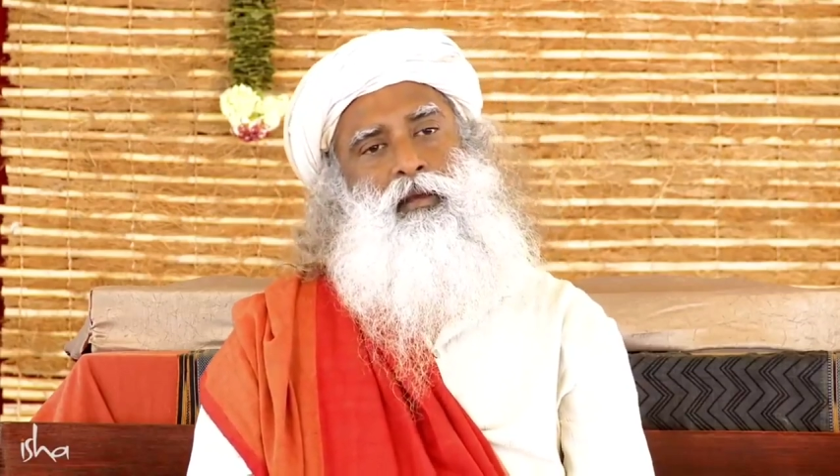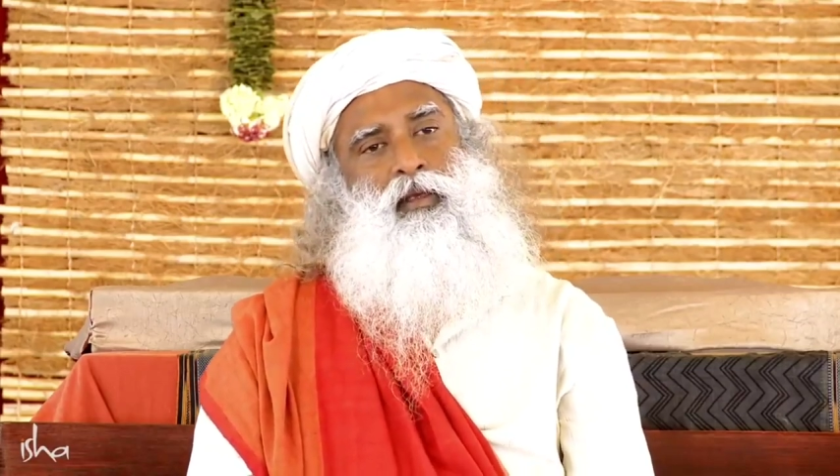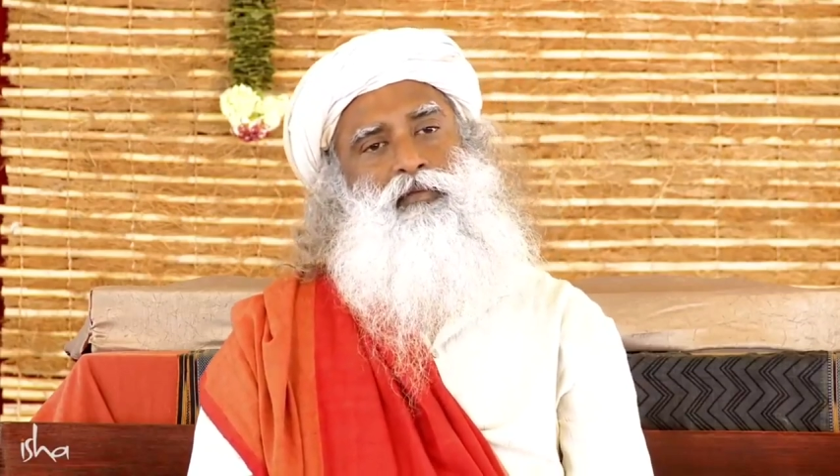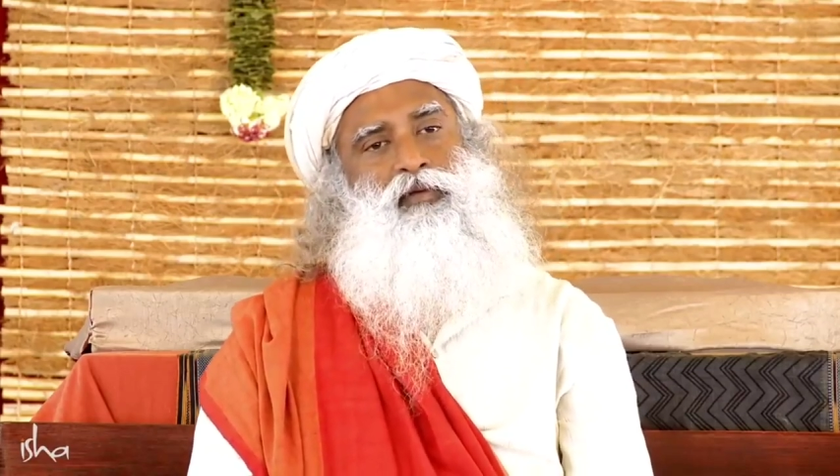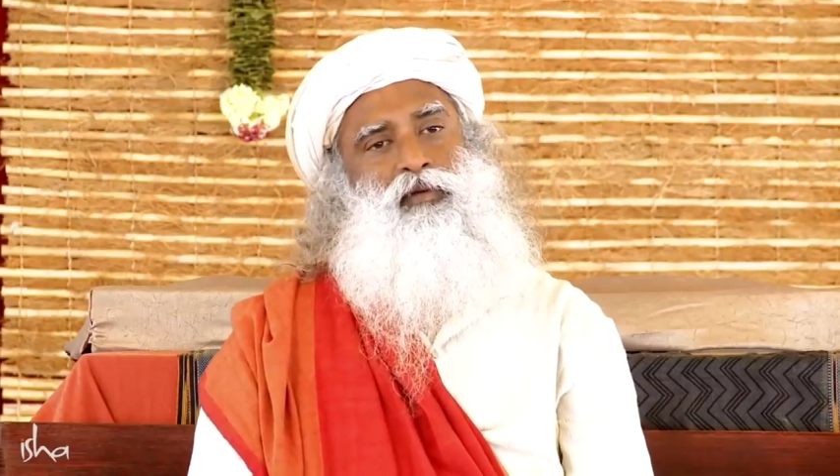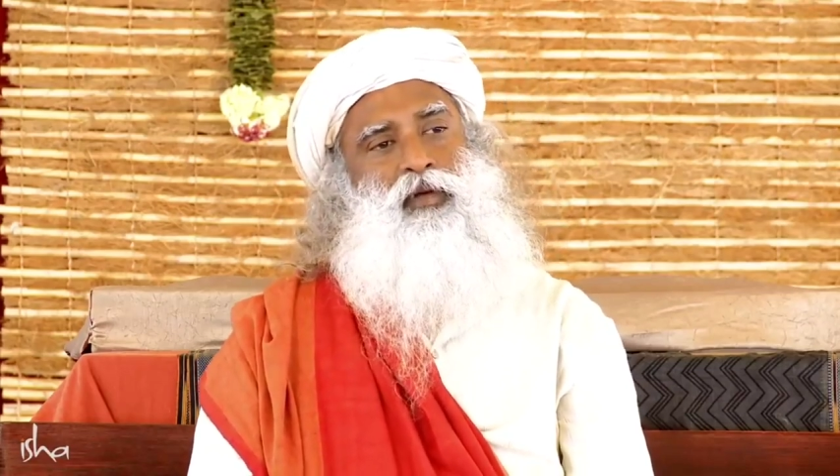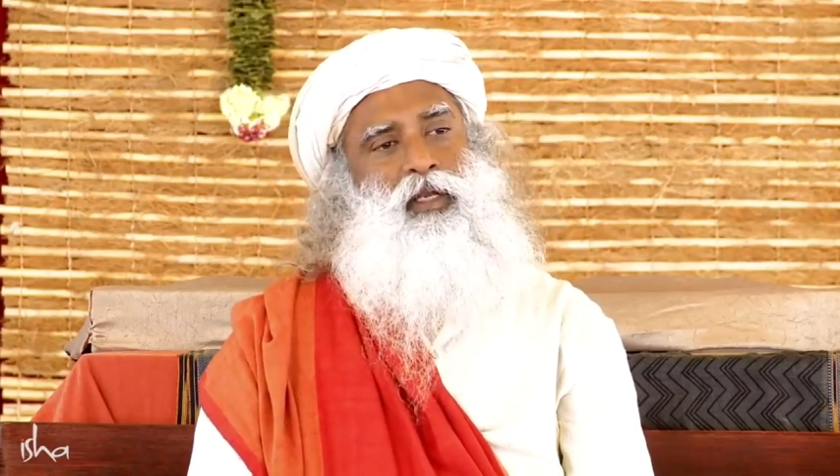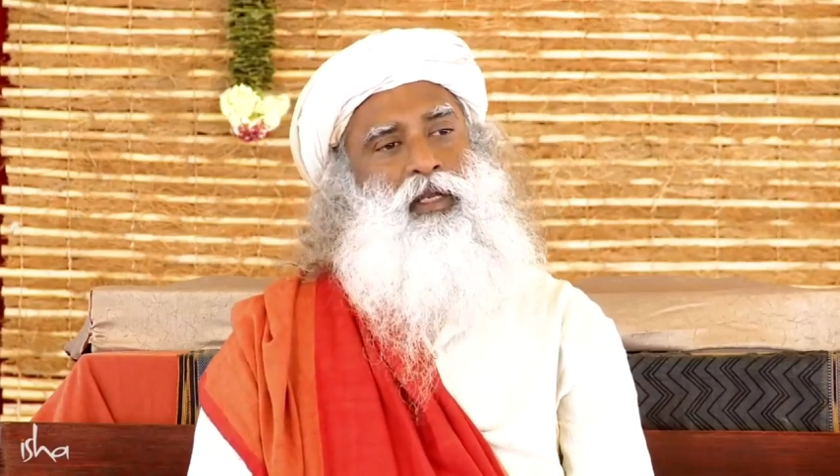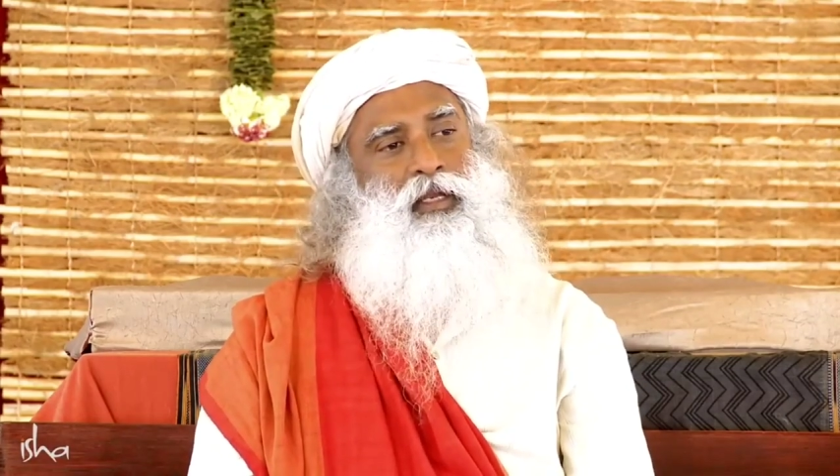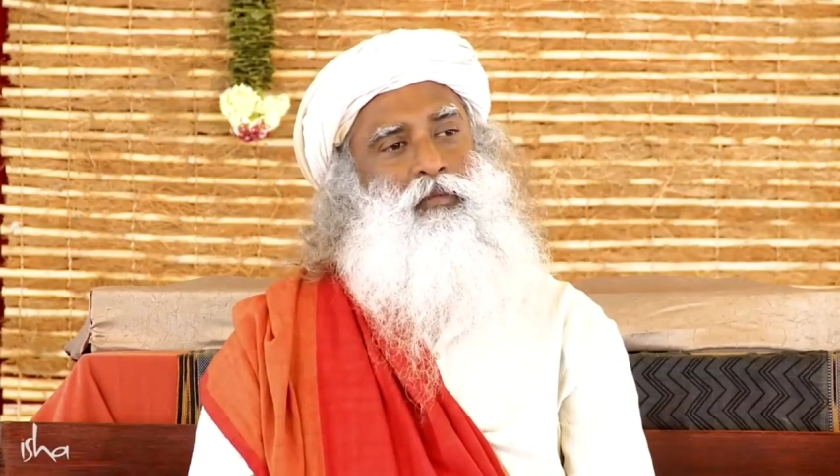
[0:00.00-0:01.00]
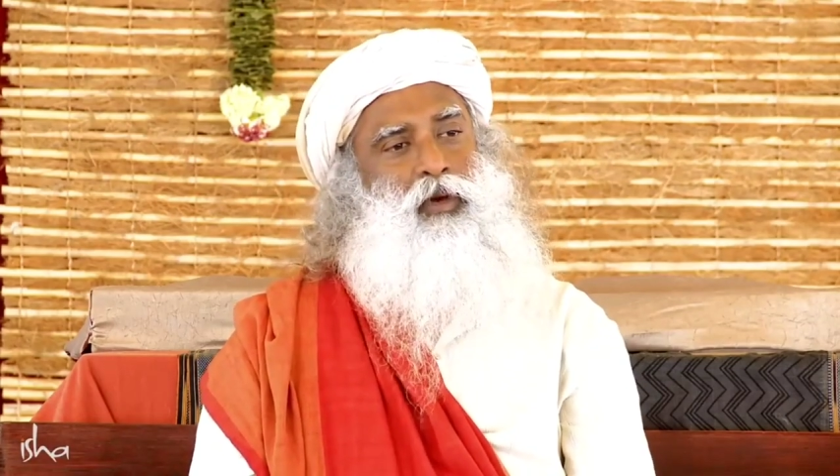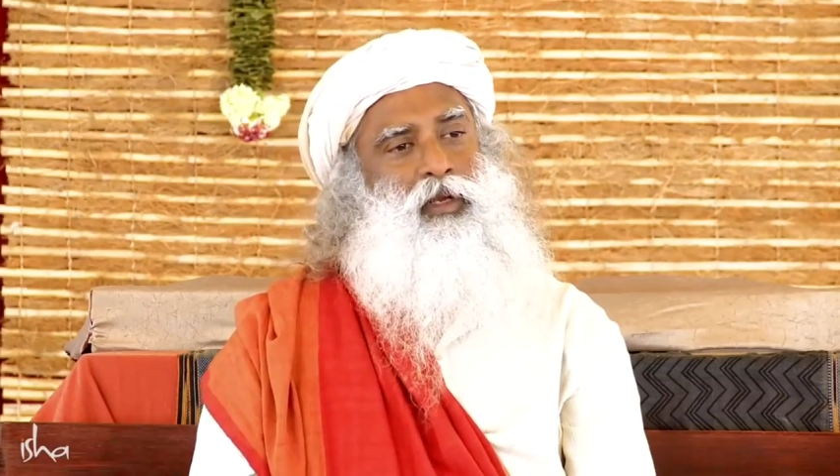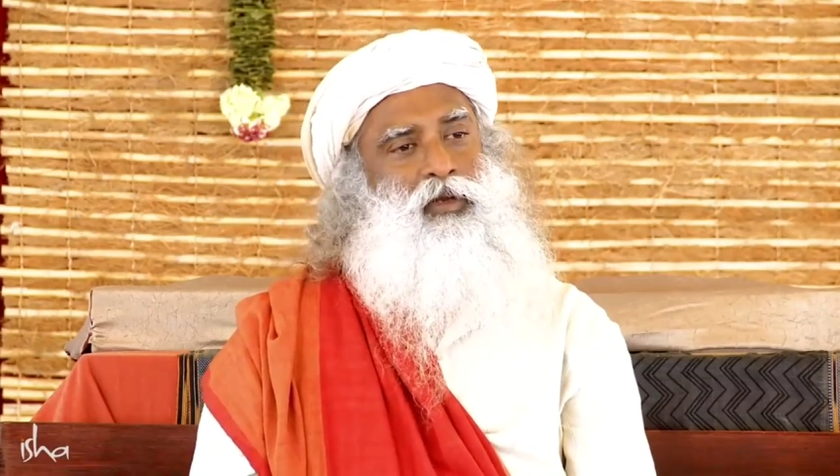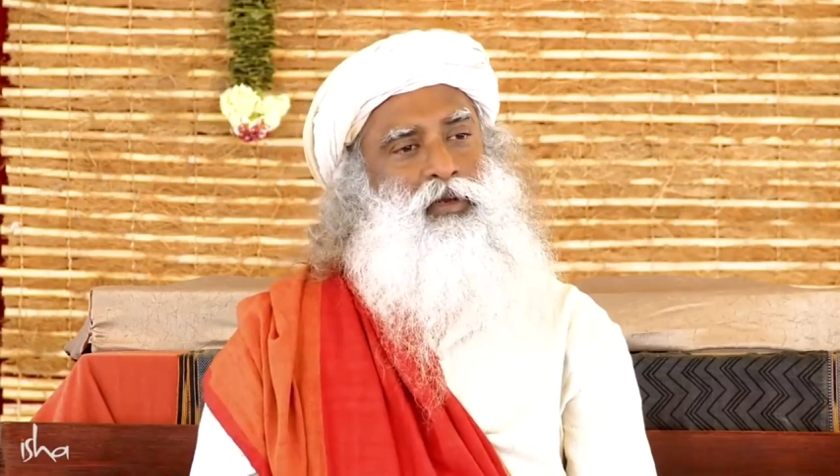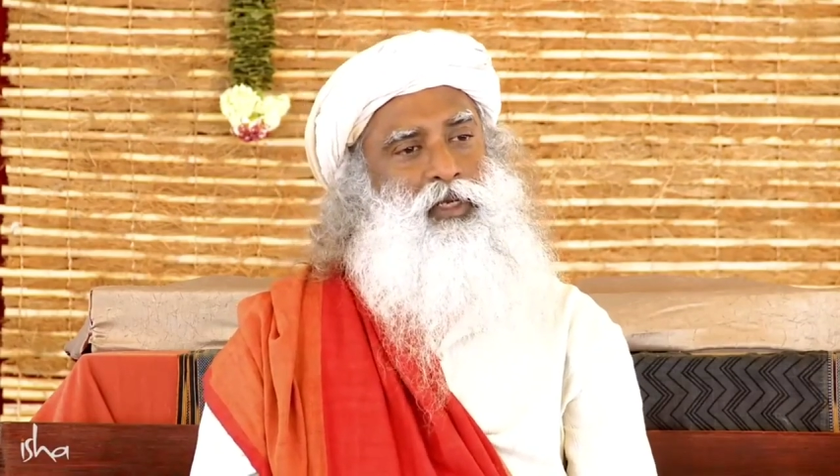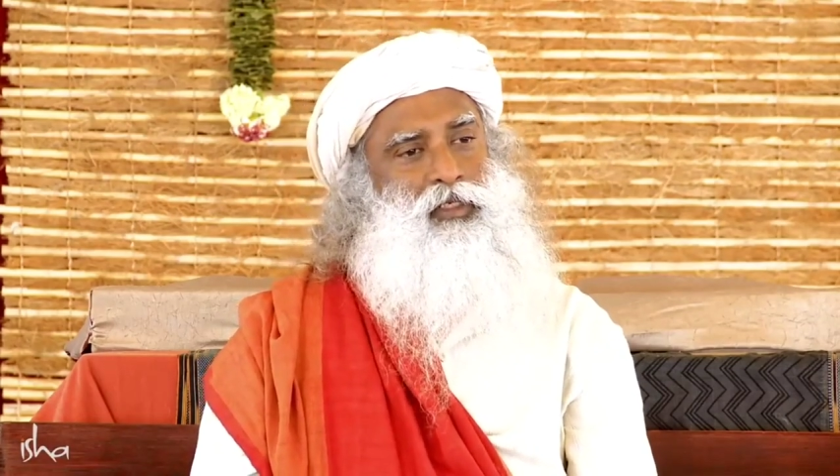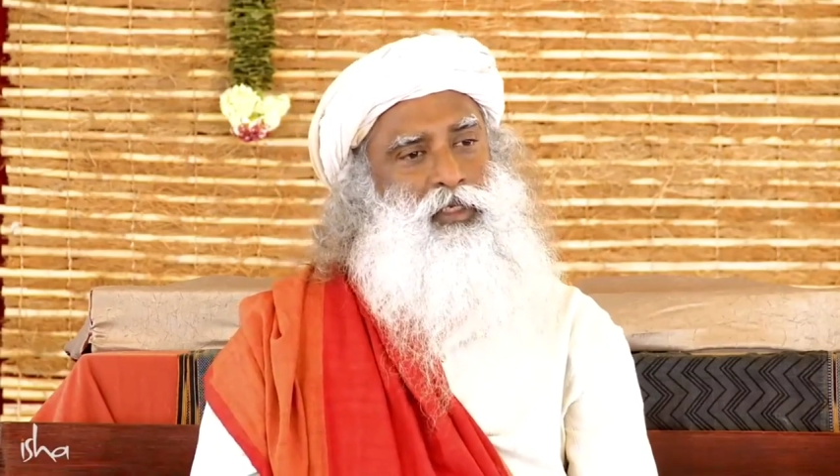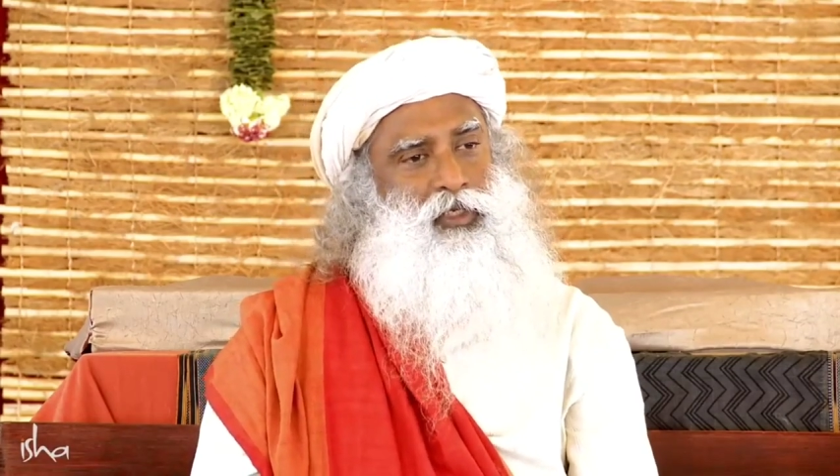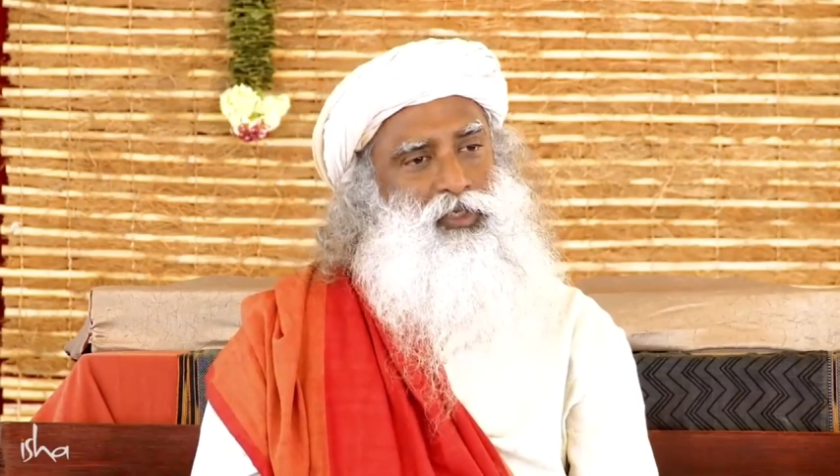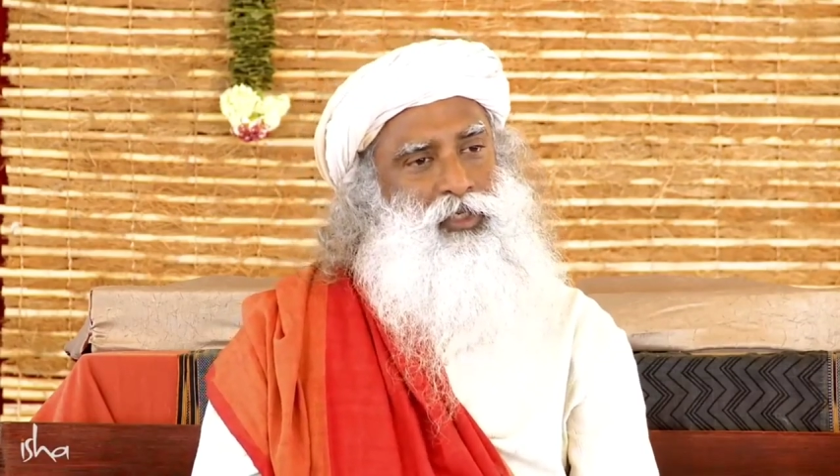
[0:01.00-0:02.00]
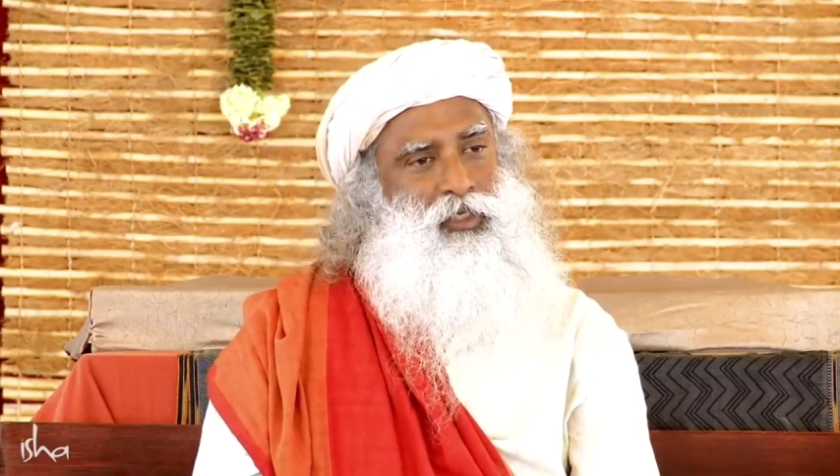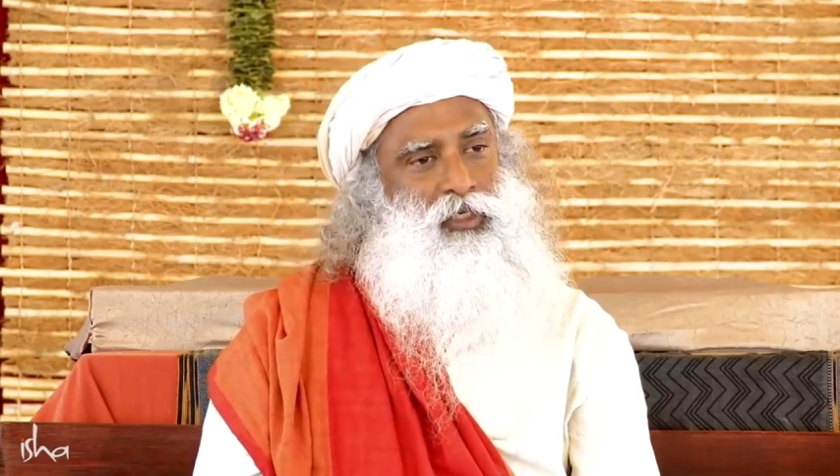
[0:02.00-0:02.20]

If you look at any molecular structure,